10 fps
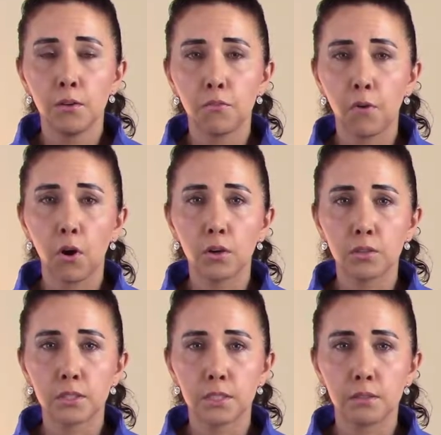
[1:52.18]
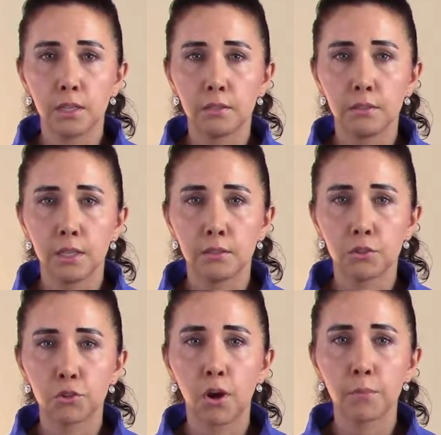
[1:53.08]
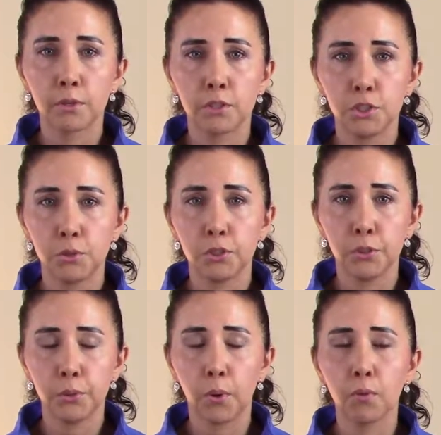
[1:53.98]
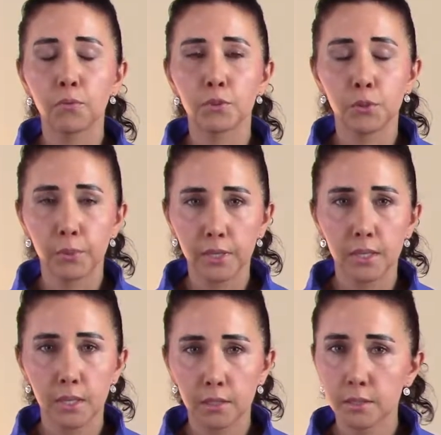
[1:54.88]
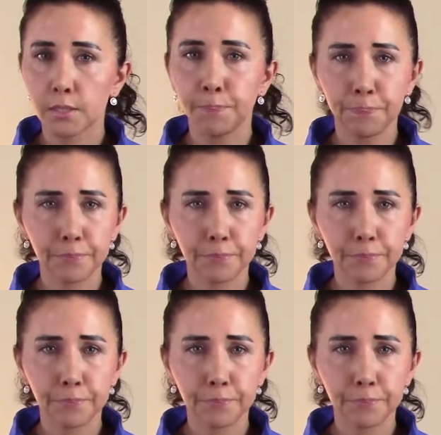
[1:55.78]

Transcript: falls and trauma due to overdoing things,